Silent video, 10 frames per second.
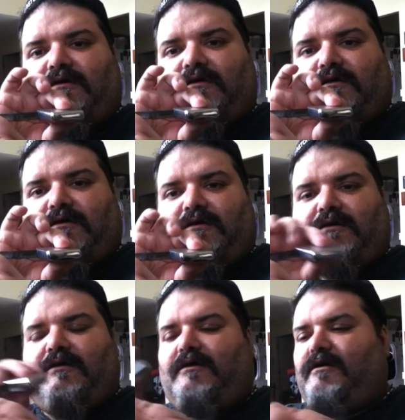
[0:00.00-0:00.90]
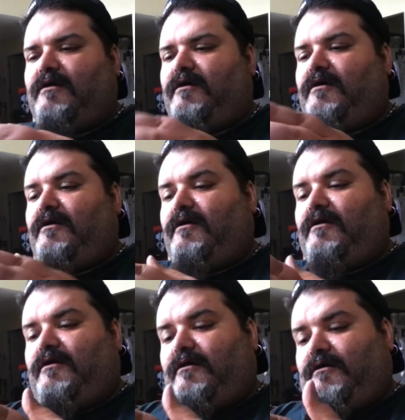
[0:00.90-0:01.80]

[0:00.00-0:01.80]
No one is speaking in this clip.